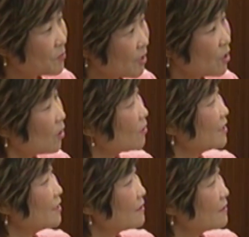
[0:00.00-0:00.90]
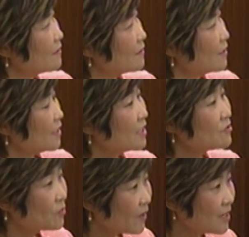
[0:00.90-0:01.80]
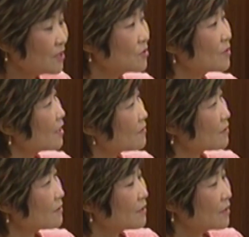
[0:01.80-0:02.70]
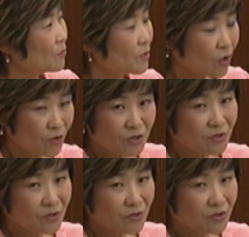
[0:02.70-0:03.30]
bring all in. In training together, we also